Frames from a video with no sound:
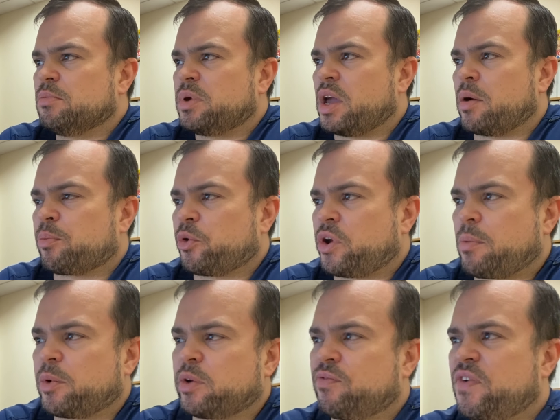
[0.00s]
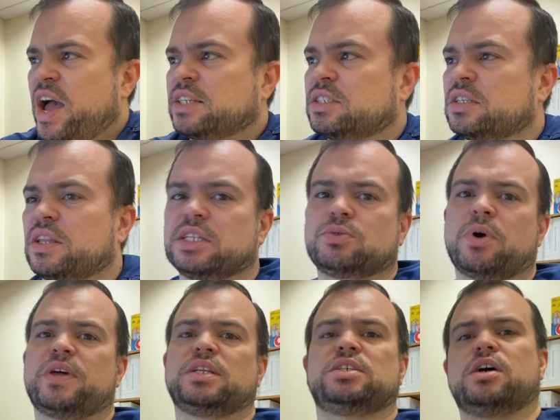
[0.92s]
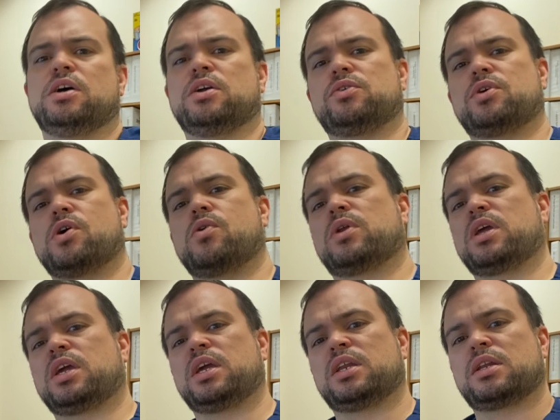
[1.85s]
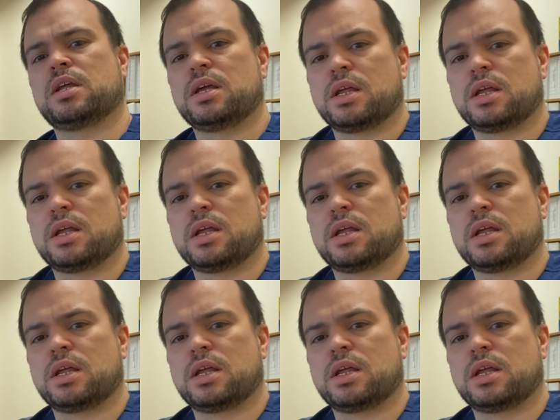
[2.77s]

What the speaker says: Preoperative fasting, that's why they tell you don't eat